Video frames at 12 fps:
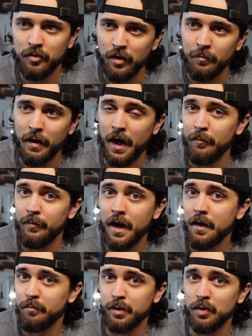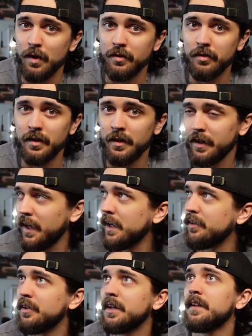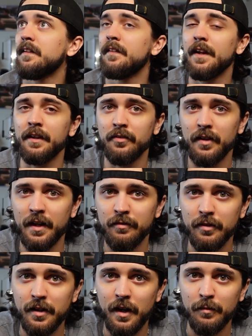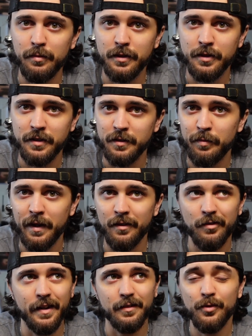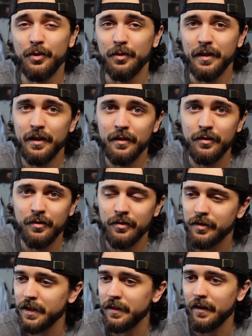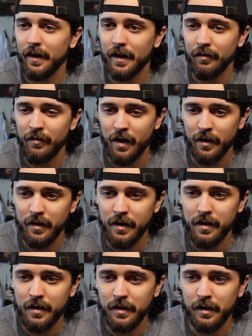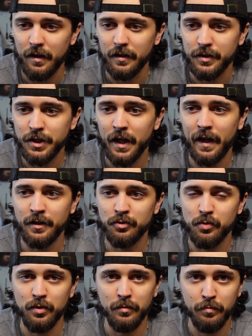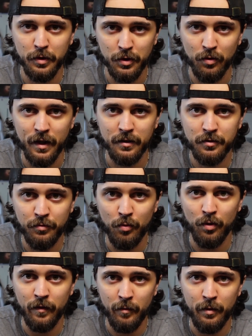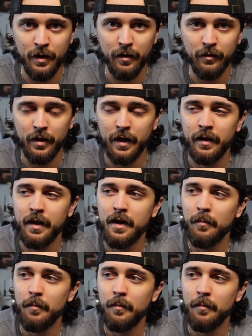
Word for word: So I'm, I'm not progressing. You can't look at the things that I've accomplished in the past like two years and say that I have not uh, changed or progressed for the better, right?